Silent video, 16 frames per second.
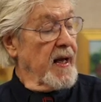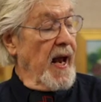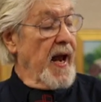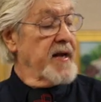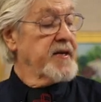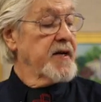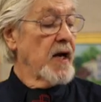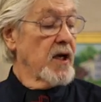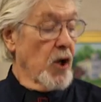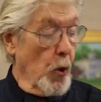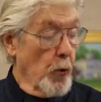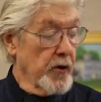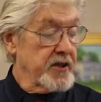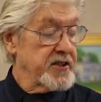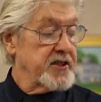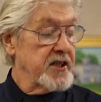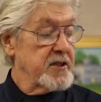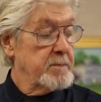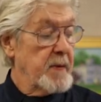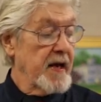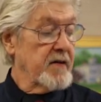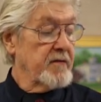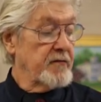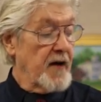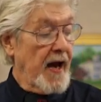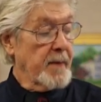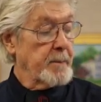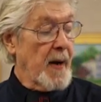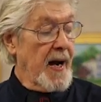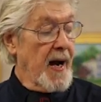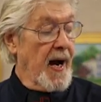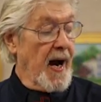and Dolores's big
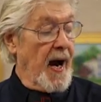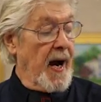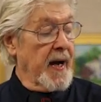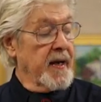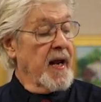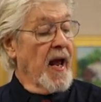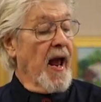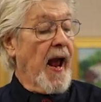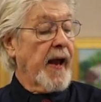fat behind